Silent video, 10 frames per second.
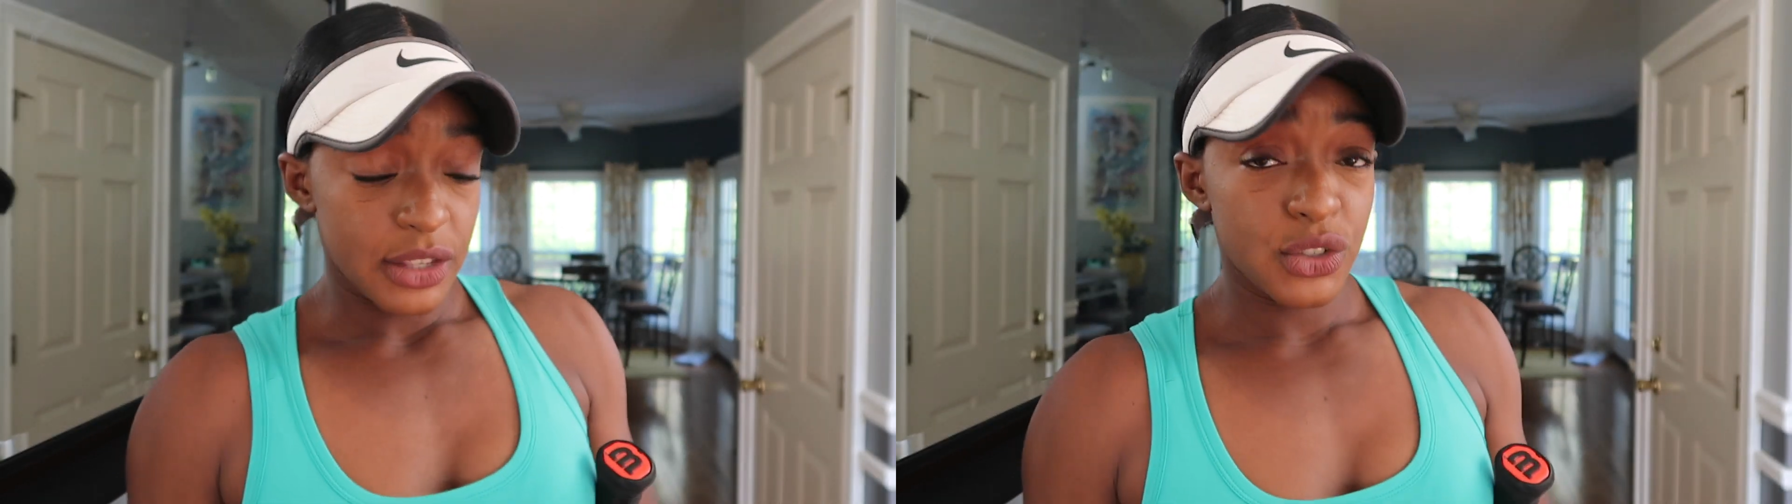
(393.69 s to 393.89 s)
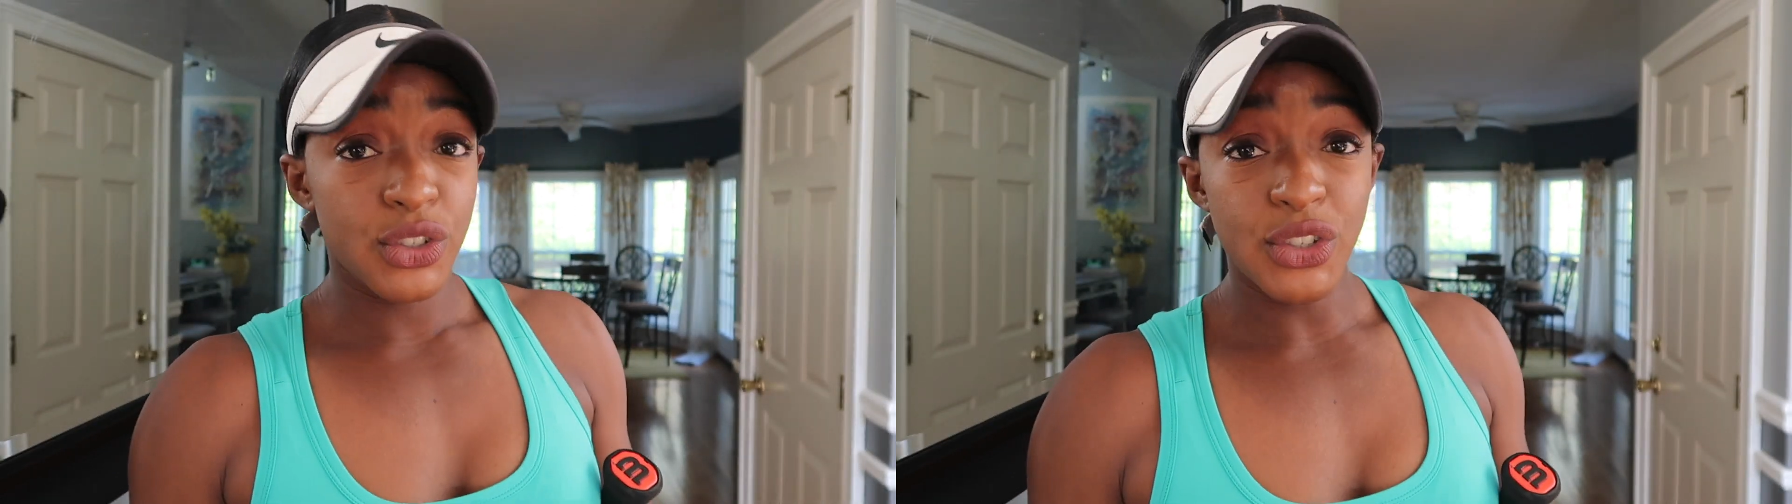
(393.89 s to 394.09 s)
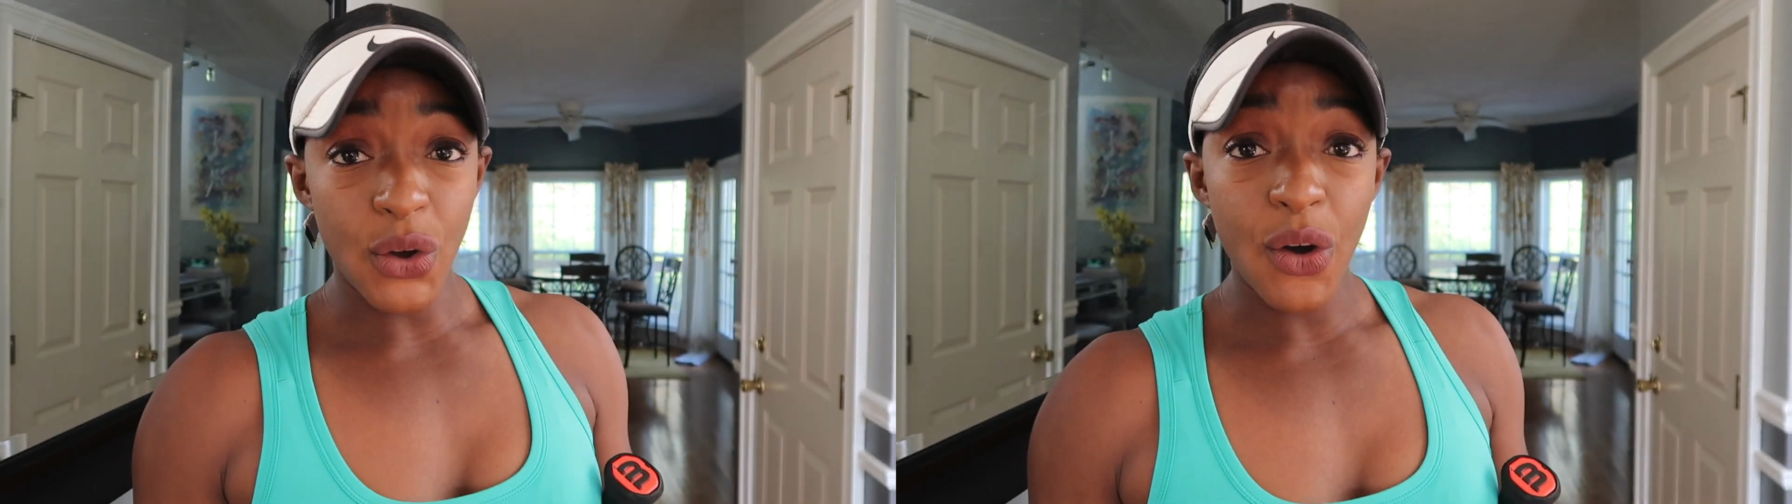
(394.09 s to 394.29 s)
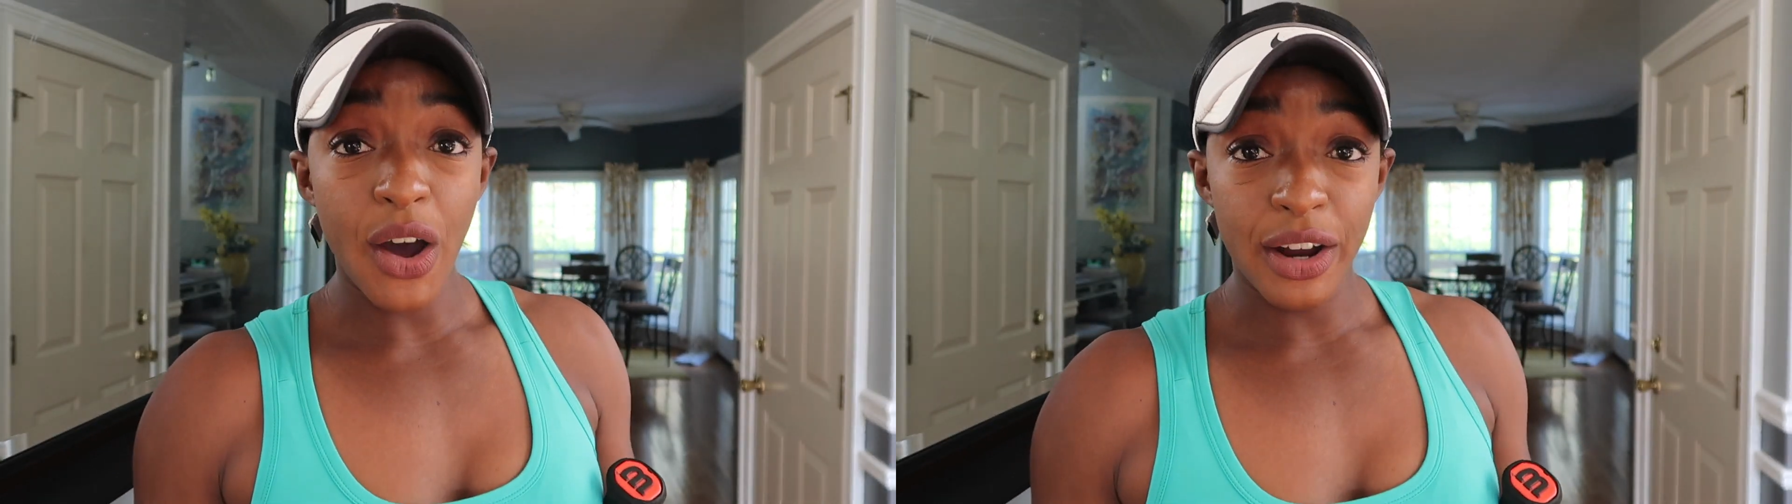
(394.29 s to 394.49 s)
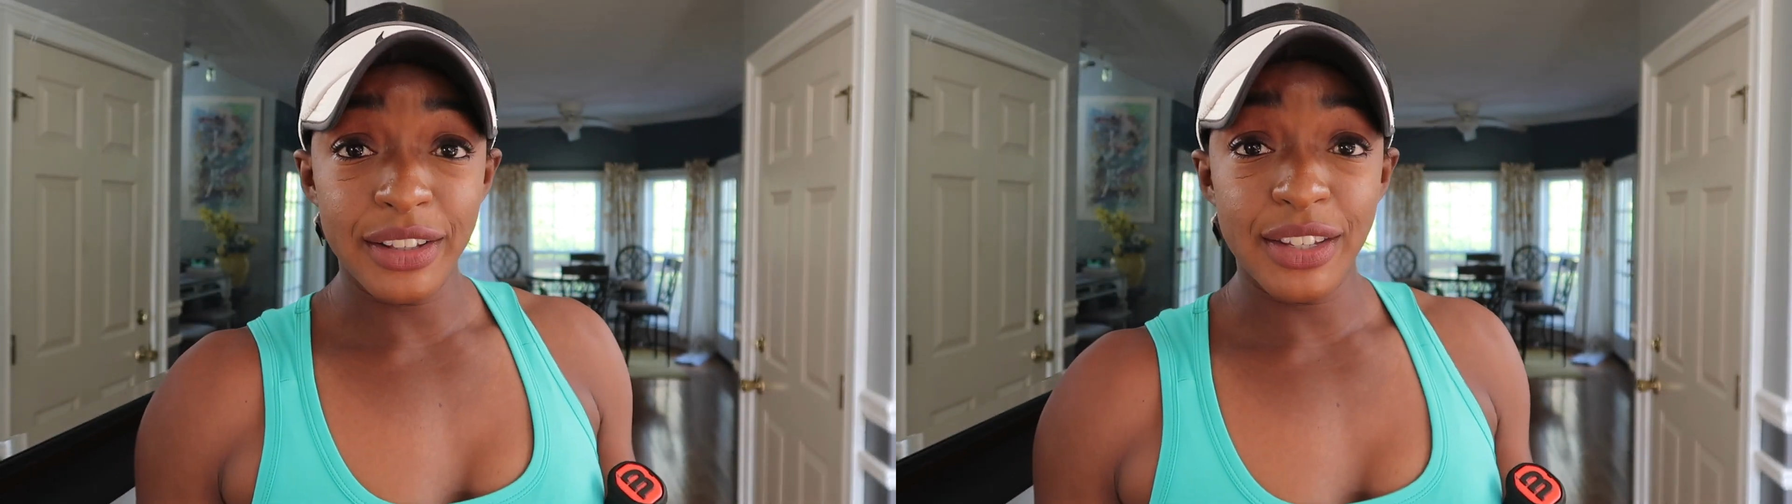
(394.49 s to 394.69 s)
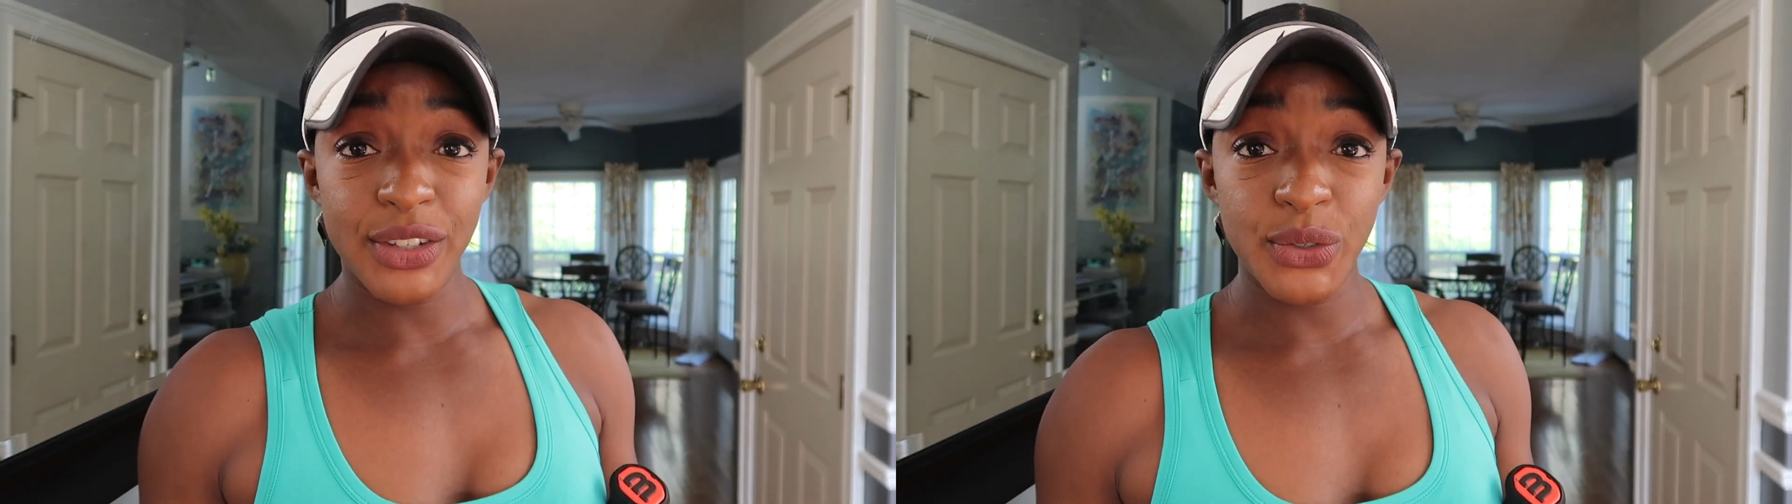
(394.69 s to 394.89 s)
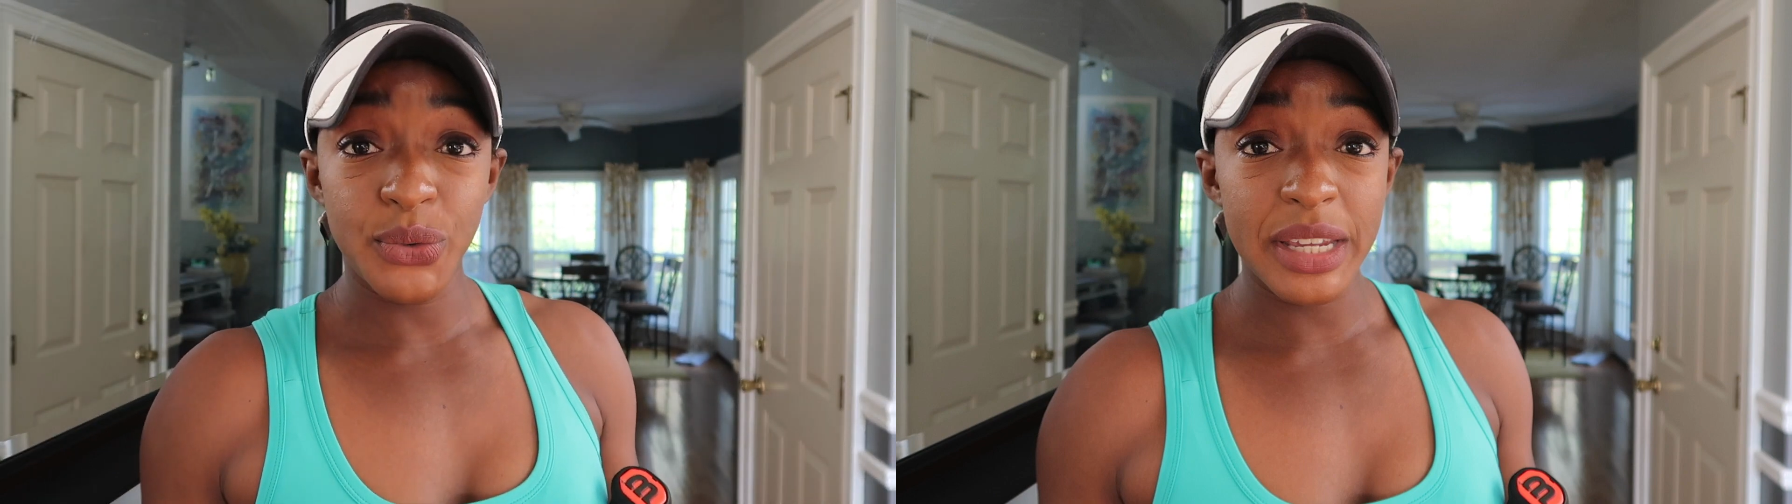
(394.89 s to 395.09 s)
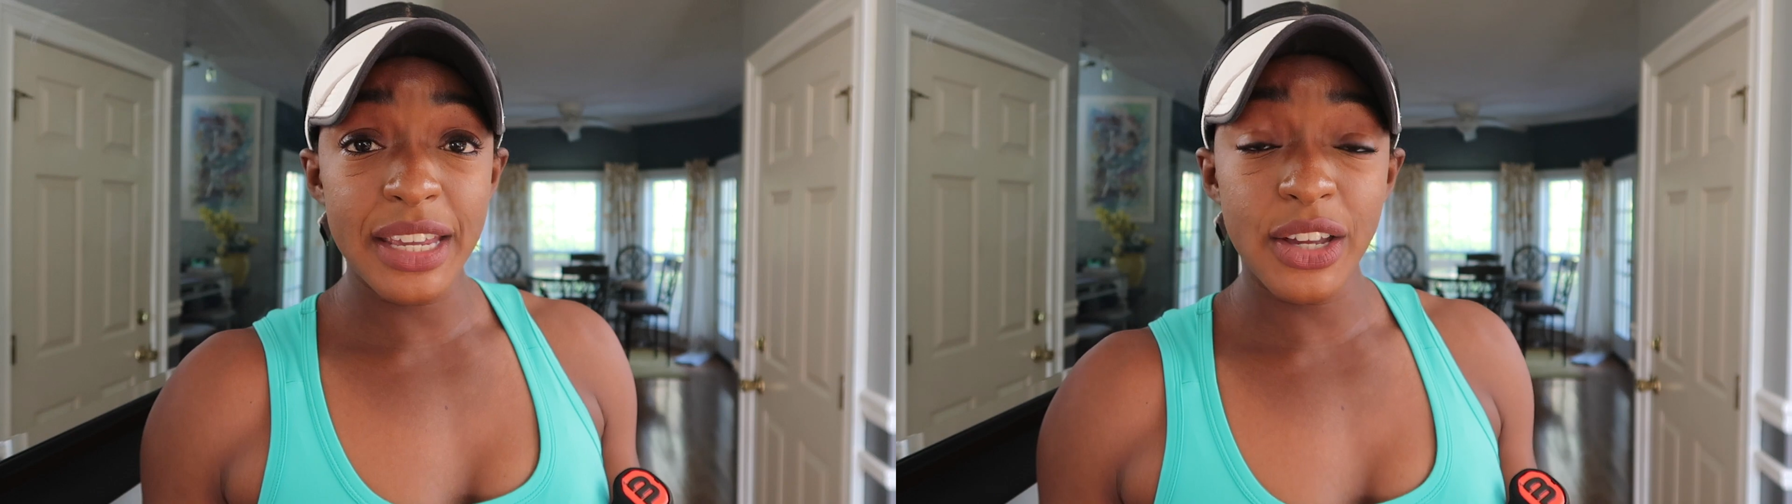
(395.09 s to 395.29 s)
so hard this
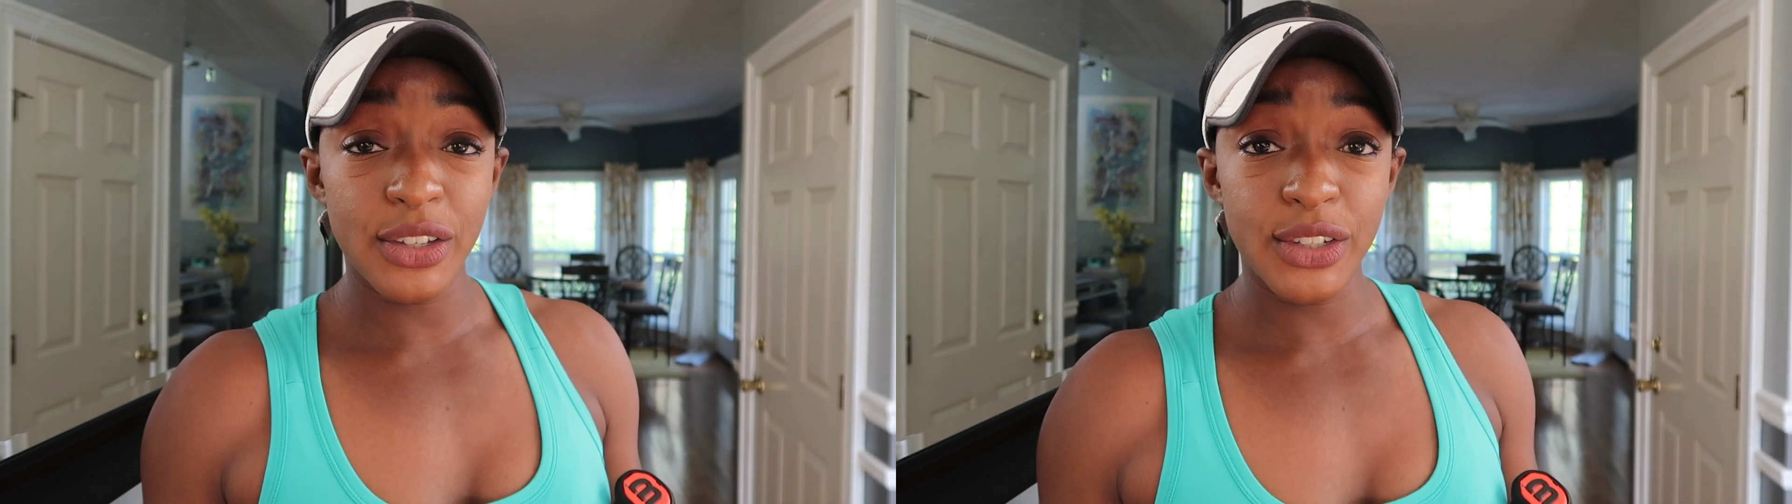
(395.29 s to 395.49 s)
week,